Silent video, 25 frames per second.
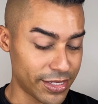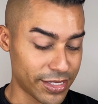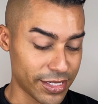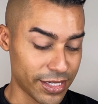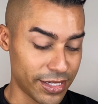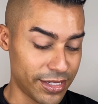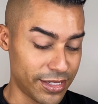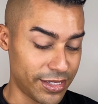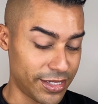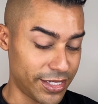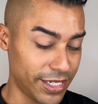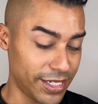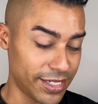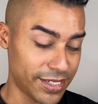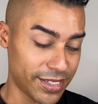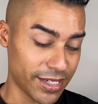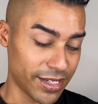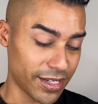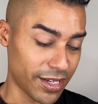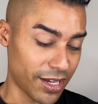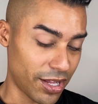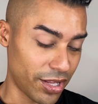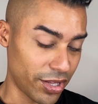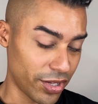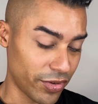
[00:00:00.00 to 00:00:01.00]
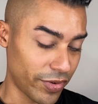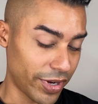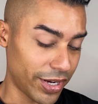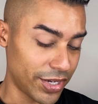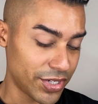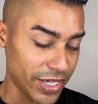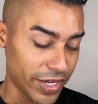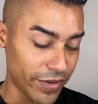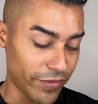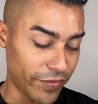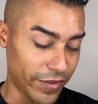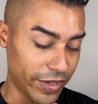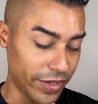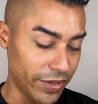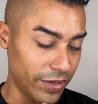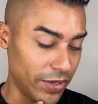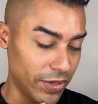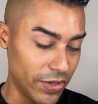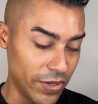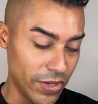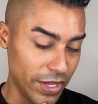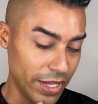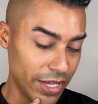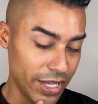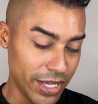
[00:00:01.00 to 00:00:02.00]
a decent color range, I feel,